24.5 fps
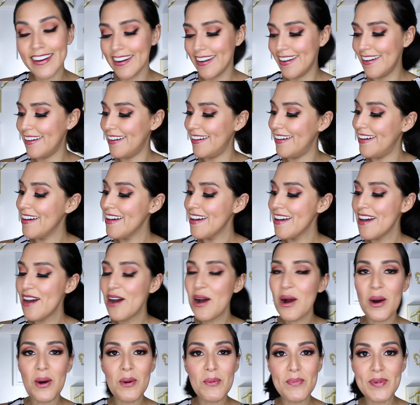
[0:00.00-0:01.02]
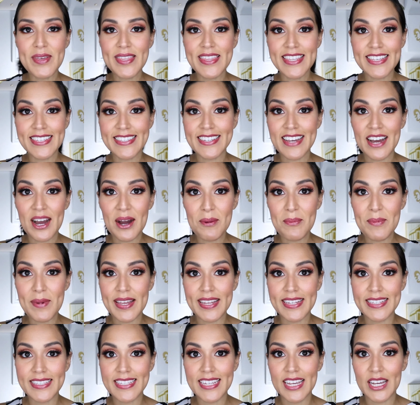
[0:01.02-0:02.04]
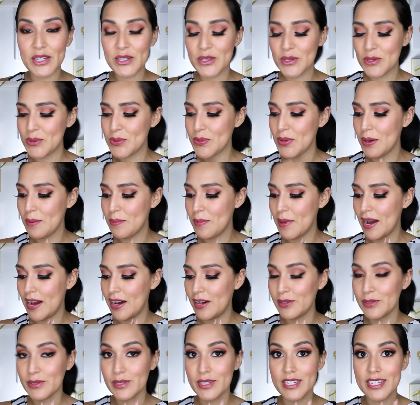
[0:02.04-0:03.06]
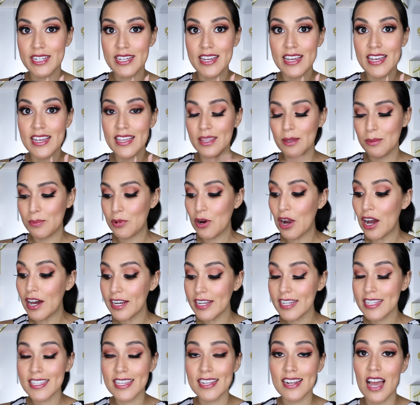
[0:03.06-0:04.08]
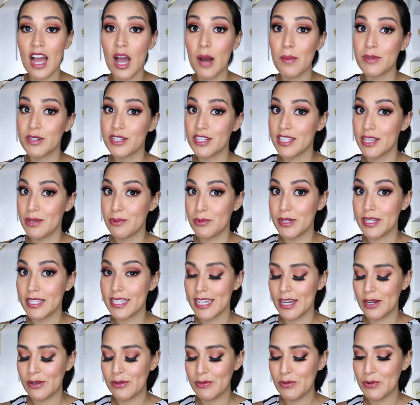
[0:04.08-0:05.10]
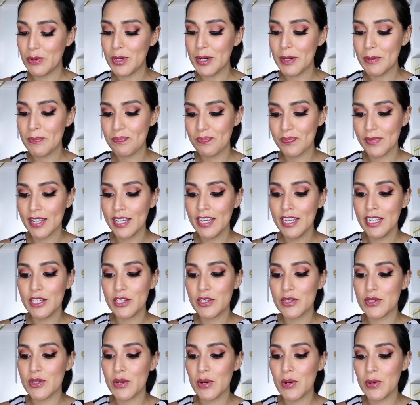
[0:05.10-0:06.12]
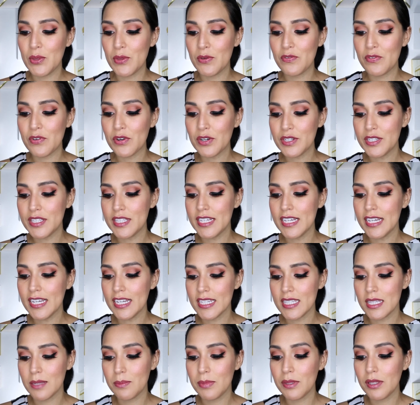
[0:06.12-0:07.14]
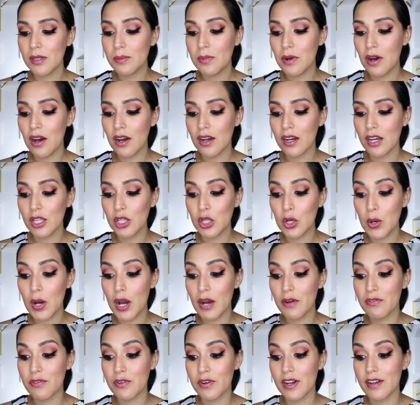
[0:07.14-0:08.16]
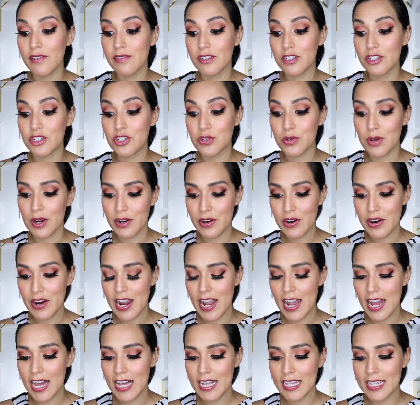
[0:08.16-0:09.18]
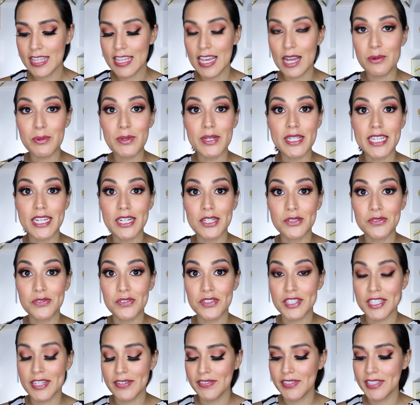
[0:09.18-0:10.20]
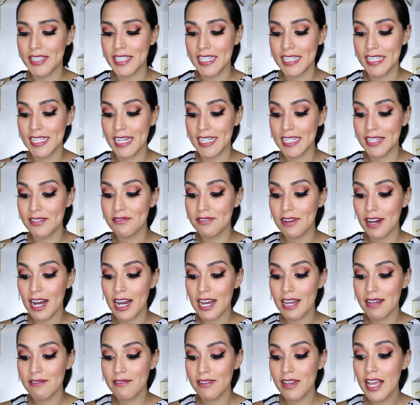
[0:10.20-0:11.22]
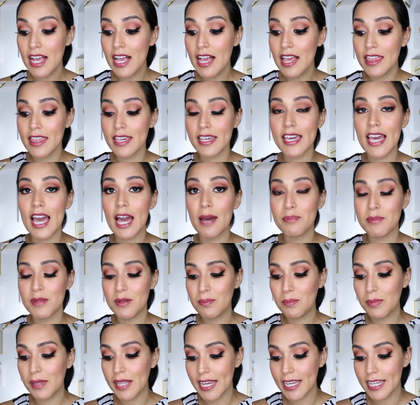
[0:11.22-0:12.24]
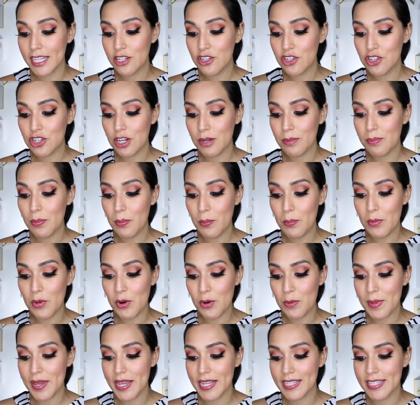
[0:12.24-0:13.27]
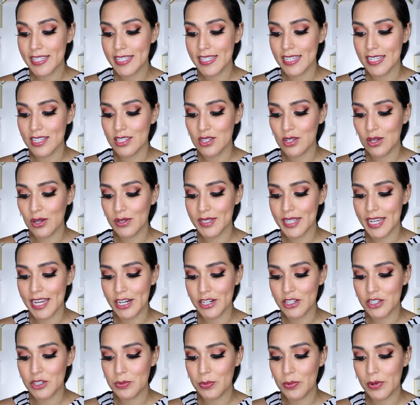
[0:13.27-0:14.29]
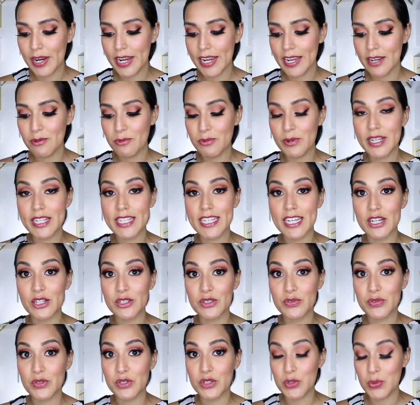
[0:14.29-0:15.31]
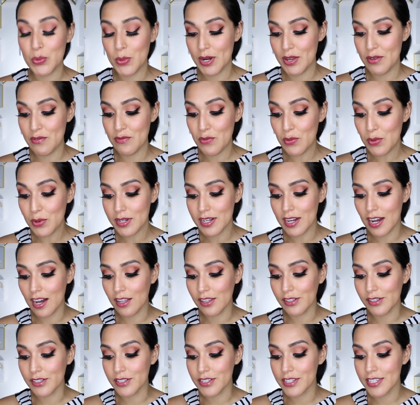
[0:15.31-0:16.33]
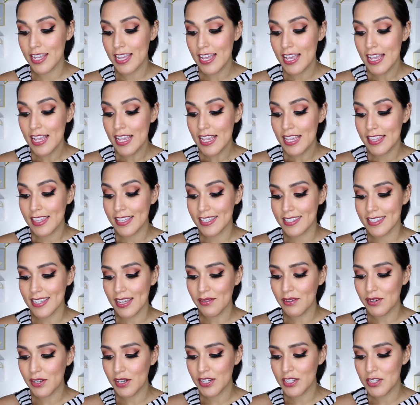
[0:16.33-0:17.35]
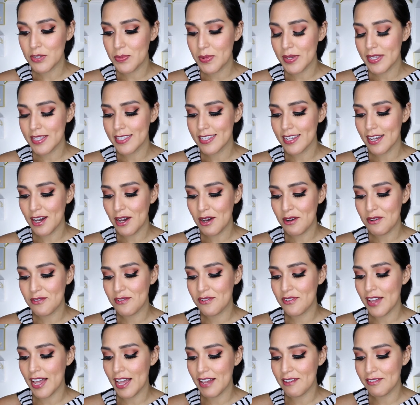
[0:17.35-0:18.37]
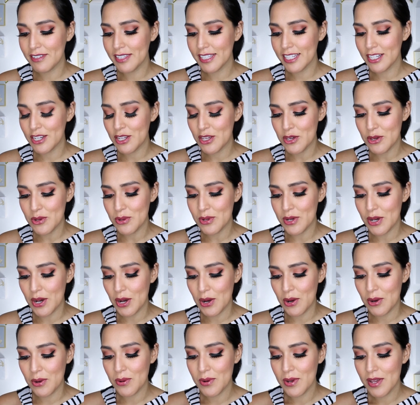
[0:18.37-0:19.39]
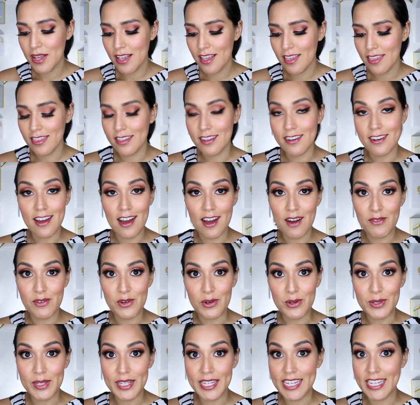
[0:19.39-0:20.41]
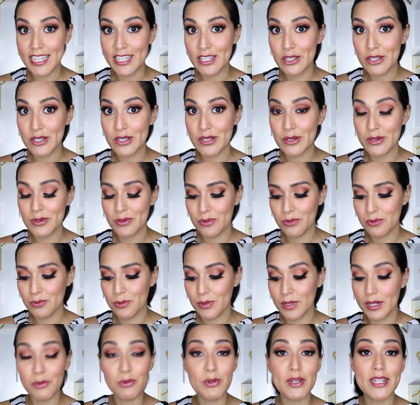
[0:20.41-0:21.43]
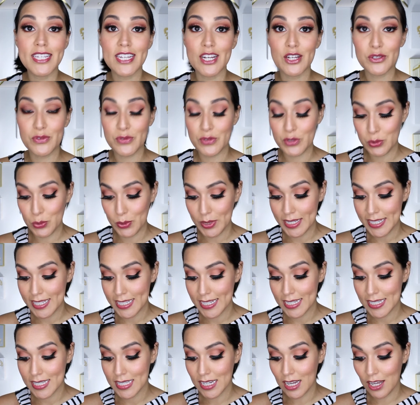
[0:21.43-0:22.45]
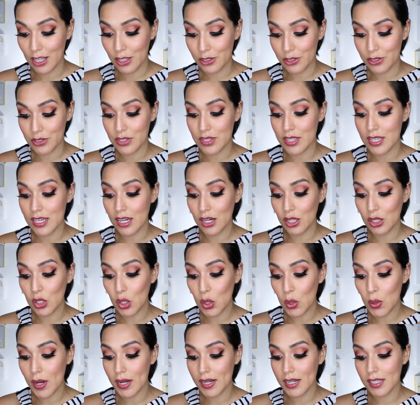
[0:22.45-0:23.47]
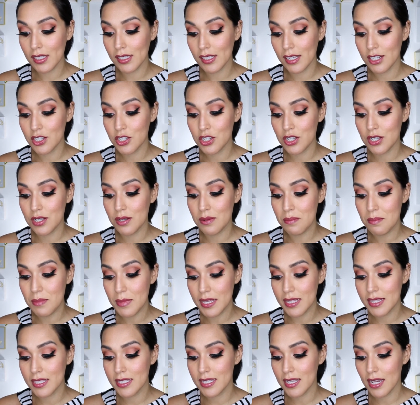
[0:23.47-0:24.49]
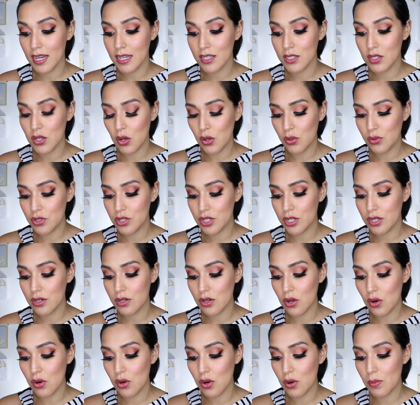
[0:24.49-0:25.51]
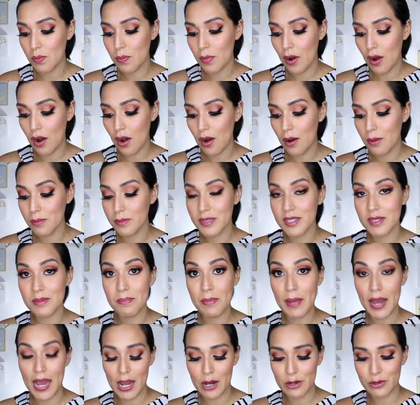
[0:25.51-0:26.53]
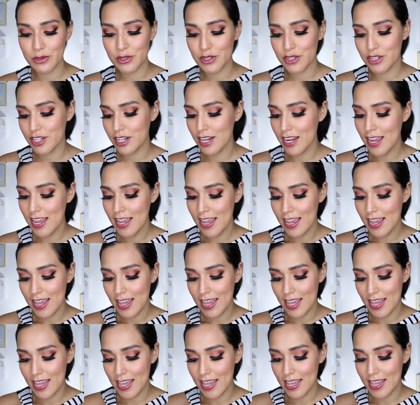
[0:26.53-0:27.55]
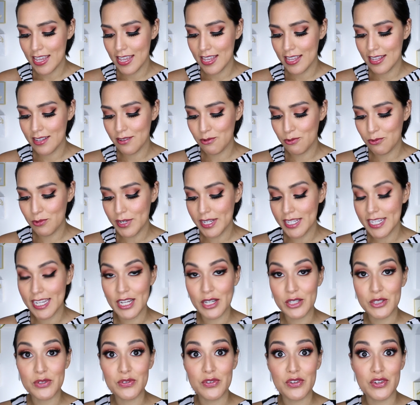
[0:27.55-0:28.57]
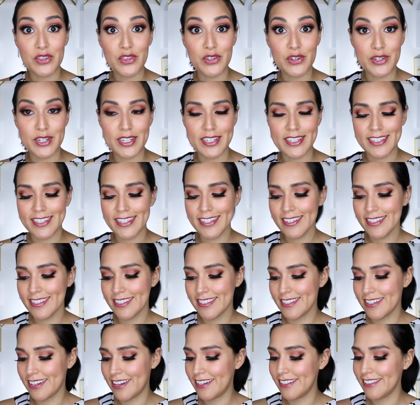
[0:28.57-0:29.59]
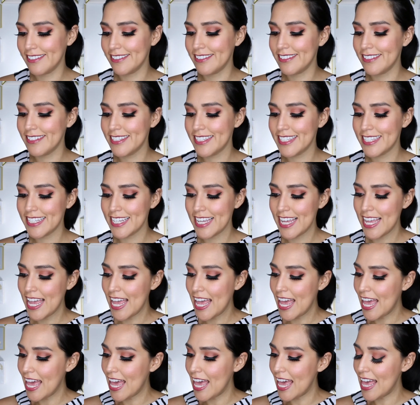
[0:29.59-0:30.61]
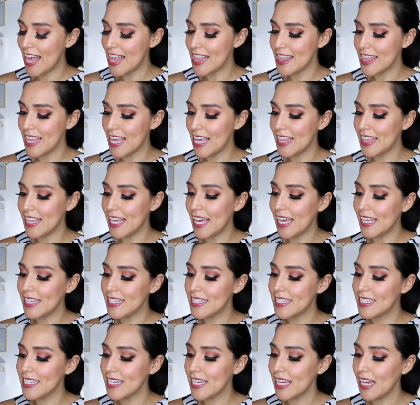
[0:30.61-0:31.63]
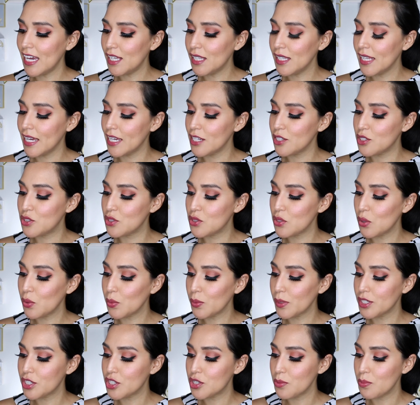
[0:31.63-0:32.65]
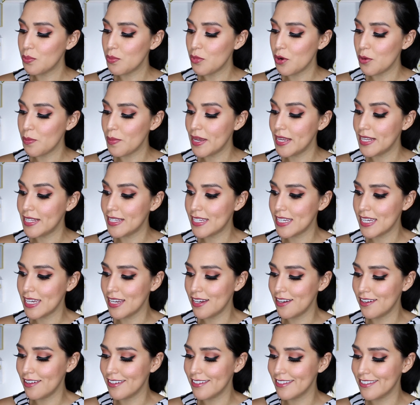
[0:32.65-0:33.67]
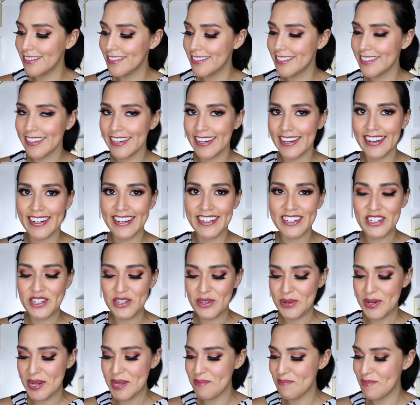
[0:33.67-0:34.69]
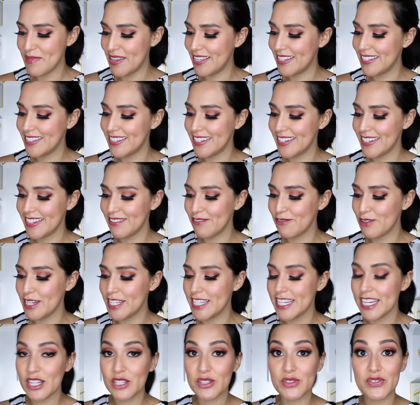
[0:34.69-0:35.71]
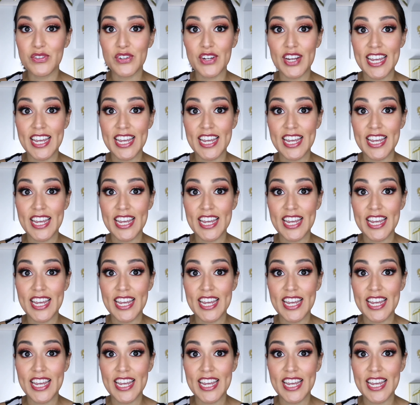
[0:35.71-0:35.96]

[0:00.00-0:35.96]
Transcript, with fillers: uh, open this up and tell you about the products and how much they retail for. So the first thing is the Billabong Aloha Forever Trucker Hat that retails for $17.95. The Captain Blankenship Mermaid Sea Salt Hairspray retails for $24. The Seven Husbands of Evelyn Hugo the novel is retails for $26. The Aloha Collection Midsize Ocean Coco Palms Pouch, it retails for $36. And then the NCLA So Rich Mermaid Tears uh, treatment retails for